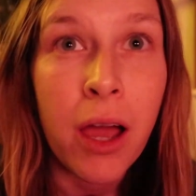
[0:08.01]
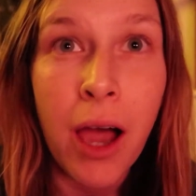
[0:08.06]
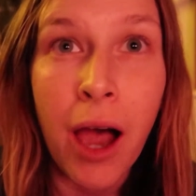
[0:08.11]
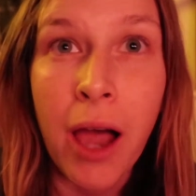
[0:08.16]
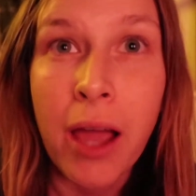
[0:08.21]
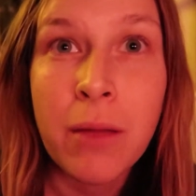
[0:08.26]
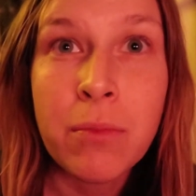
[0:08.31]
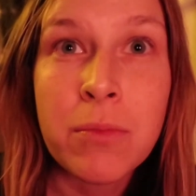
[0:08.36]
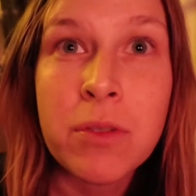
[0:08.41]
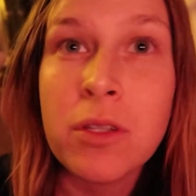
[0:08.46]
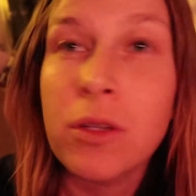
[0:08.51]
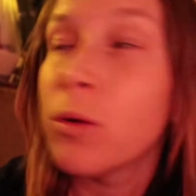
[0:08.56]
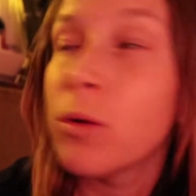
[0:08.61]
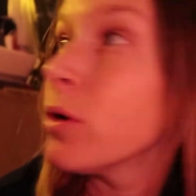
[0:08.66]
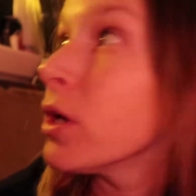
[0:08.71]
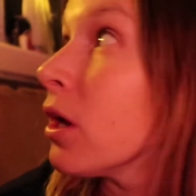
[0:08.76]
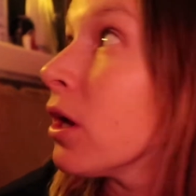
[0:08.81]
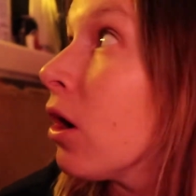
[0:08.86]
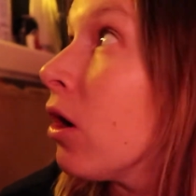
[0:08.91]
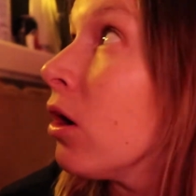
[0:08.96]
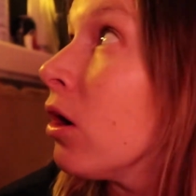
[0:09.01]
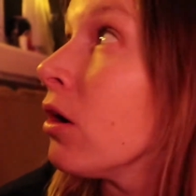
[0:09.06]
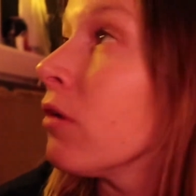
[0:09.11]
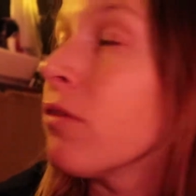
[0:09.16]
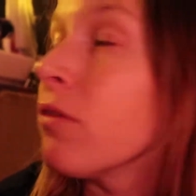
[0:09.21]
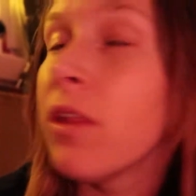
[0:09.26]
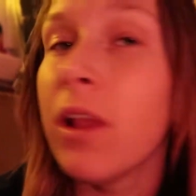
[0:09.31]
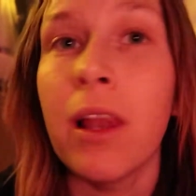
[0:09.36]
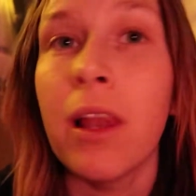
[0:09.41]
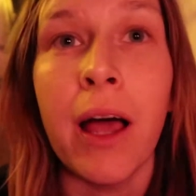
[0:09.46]
I'm so in awe
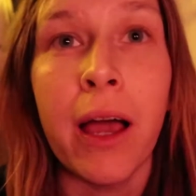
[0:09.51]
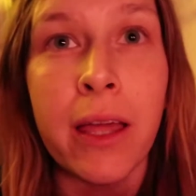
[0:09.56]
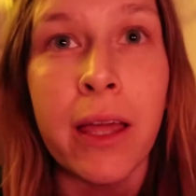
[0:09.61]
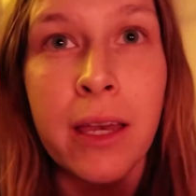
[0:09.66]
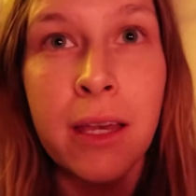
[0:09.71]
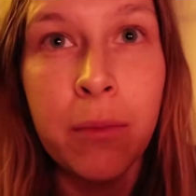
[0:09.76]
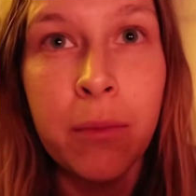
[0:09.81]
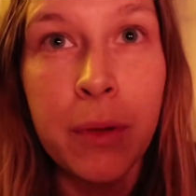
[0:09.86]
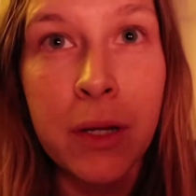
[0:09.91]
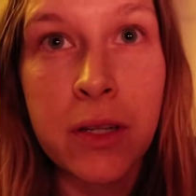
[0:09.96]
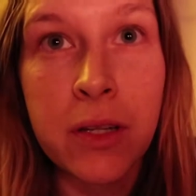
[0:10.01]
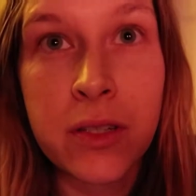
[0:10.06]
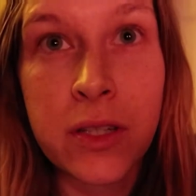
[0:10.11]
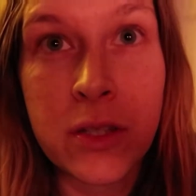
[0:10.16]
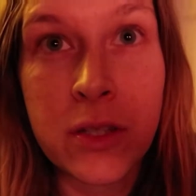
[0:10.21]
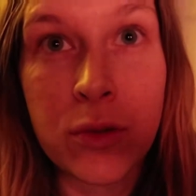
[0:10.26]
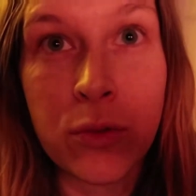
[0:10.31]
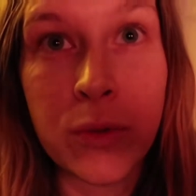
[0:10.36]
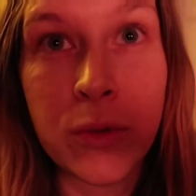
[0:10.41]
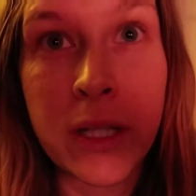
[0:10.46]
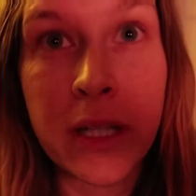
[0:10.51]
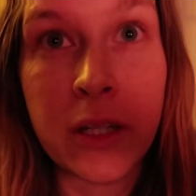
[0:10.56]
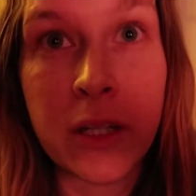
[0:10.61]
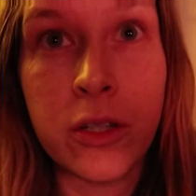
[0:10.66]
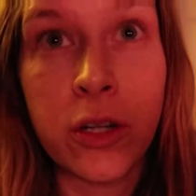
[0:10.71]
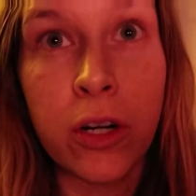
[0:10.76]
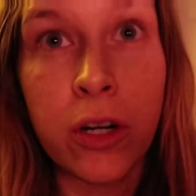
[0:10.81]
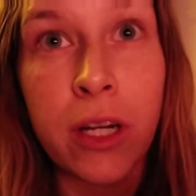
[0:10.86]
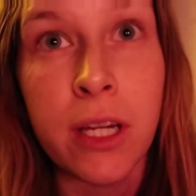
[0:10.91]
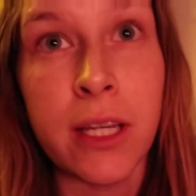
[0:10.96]
of the lighting because it's really
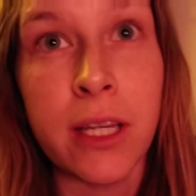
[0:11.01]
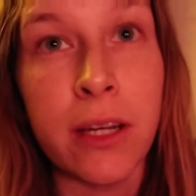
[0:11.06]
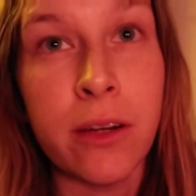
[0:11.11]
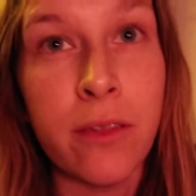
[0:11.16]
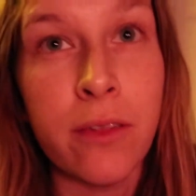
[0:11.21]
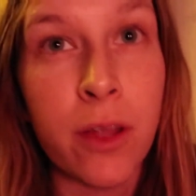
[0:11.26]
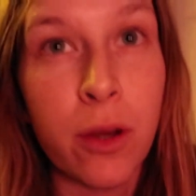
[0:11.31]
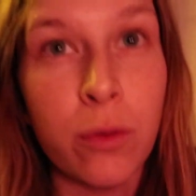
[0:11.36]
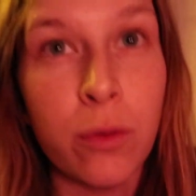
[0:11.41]
dark in here. The